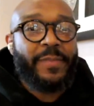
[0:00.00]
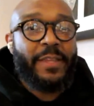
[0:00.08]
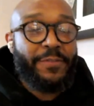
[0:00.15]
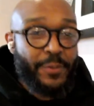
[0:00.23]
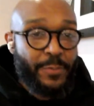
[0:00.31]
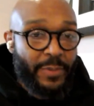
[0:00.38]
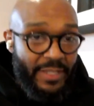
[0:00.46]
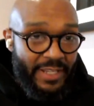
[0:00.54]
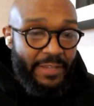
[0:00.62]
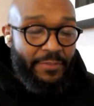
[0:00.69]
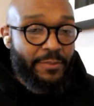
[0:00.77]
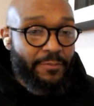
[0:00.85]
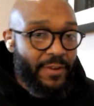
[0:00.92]
If you
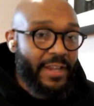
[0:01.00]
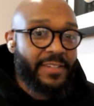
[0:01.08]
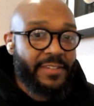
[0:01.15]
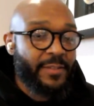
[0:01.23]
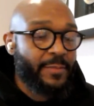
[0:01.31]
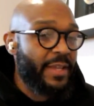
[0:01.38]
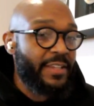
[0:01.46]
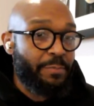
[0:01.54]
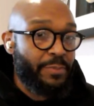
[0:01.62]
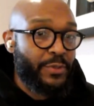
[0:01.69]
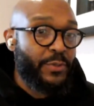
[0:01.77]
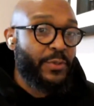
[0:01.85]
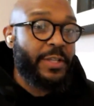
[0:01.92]
believe that racism is
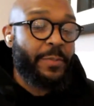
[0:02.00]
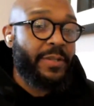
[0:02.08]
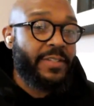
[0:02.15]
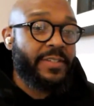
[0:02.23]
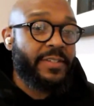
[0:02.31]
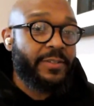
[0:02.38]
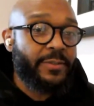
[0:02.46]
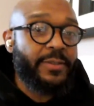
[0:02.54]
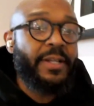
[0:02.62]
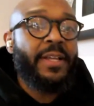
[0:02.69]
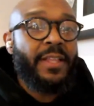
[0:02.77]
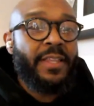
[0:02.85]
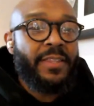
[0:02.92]
purely political,
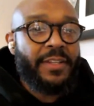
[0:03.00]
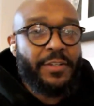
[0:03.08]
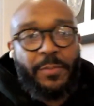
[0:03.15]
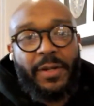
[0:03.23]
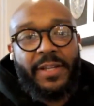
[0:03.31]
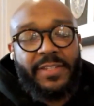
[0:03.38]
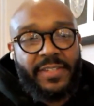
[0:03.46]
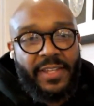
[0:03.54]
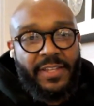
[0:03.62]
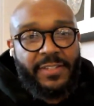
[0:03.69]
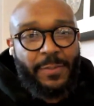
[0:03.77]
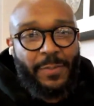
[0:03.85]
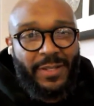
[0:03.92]
then you might see
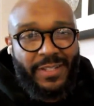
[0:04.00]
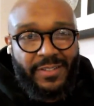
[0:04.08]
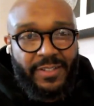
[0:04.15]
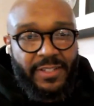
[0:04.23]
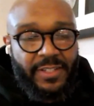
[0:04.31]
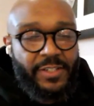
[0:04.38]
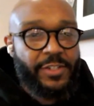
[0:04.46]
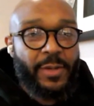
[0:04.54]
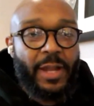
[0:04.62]
it as a political issue.